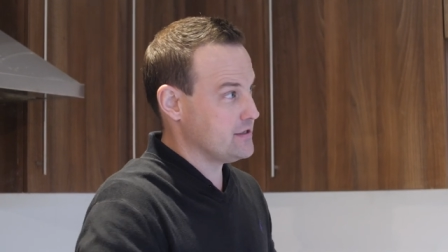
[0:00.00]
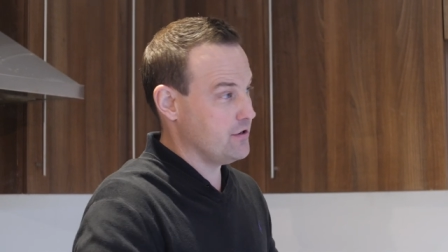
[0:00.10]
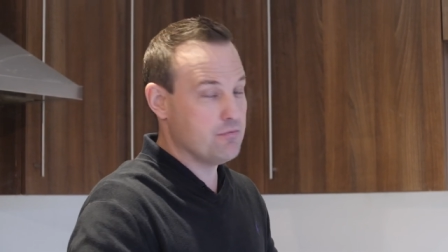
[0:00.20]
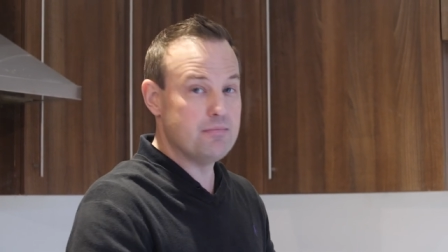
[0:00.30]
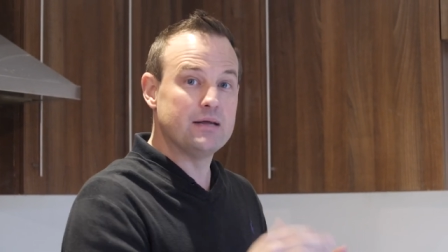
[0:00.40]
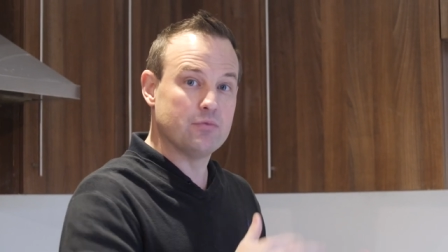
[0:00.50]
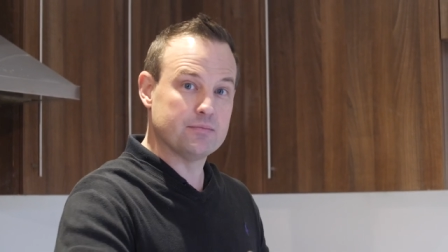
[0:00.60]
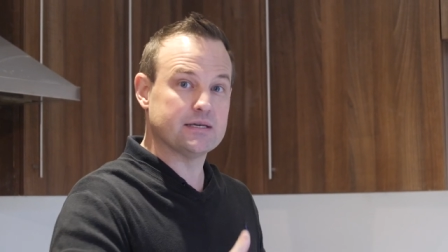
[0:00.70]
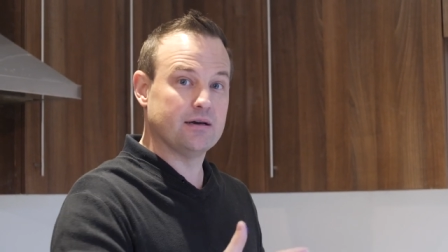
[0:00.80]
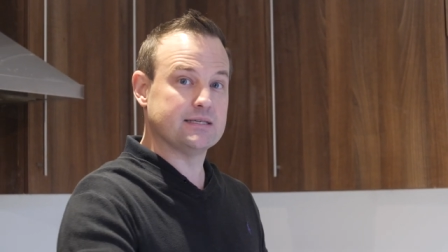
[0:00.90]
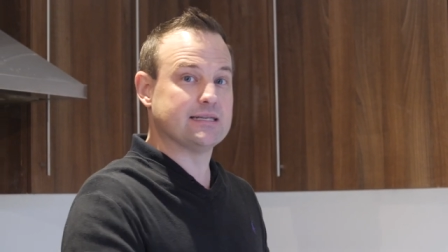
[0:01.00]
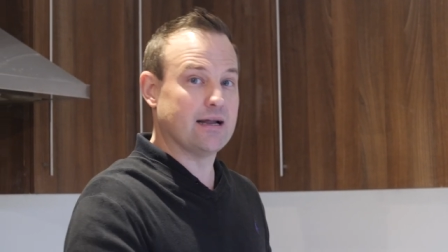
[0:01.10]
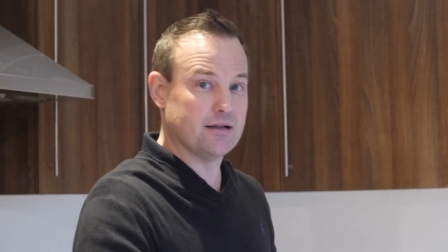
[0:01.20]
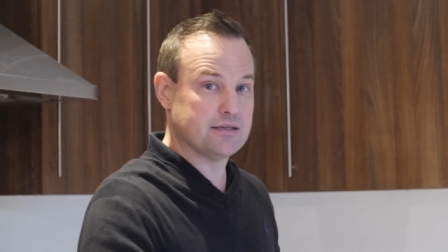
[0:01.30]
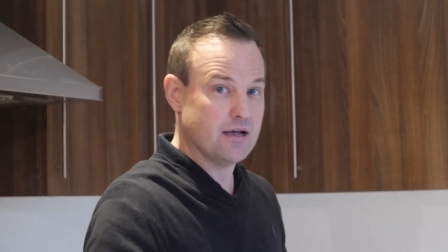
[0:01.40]
So your minimum size
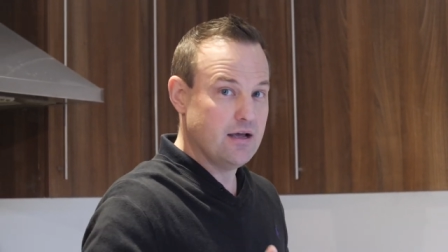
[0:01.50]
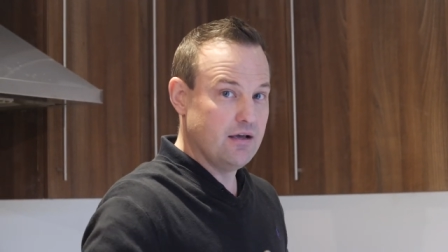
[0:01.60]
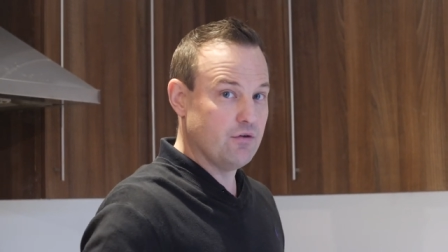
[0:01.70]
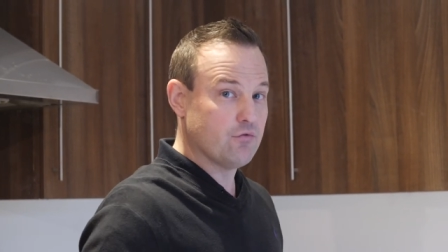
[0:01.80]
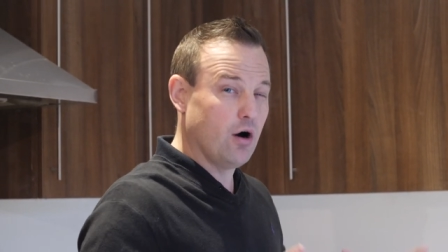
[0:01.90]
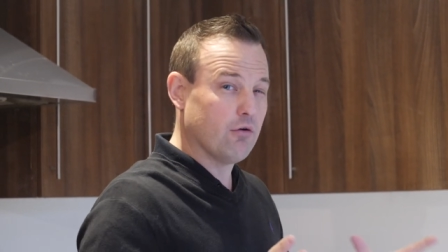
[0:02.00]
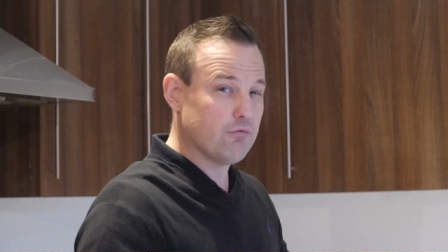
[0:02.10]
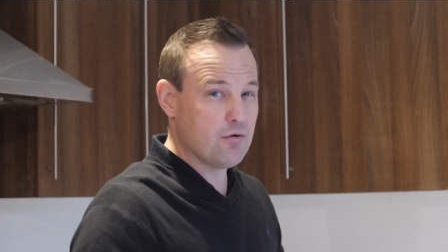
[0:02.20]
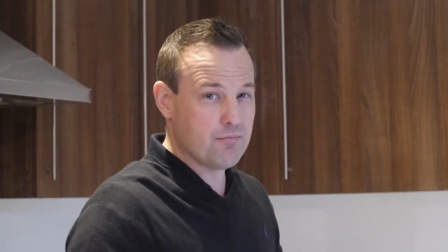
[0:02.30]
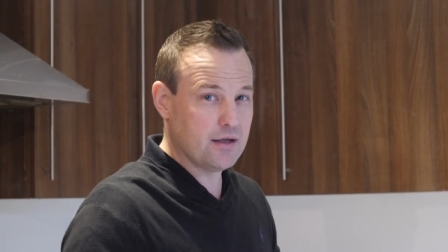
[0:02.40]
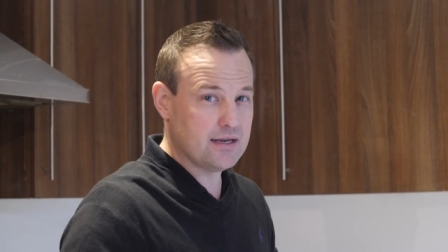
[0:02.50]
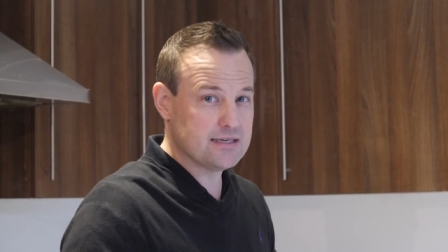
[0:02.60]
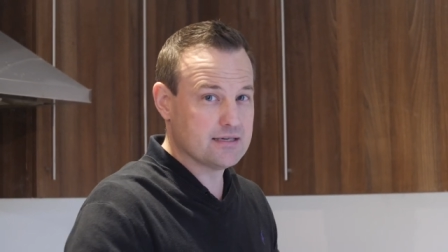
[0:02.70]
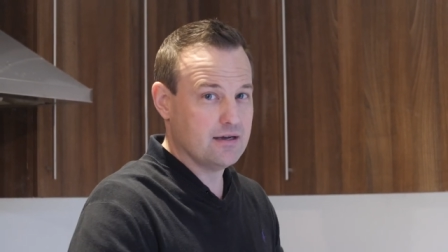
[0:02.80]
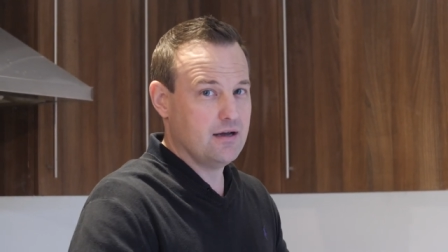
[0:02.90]
standards, if you've got a room that
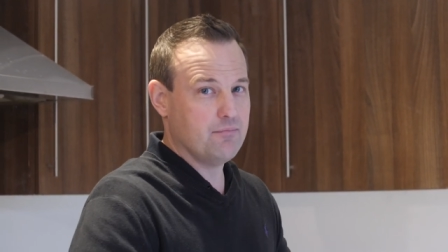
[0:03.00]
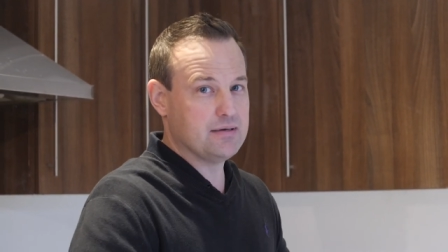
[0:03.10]
is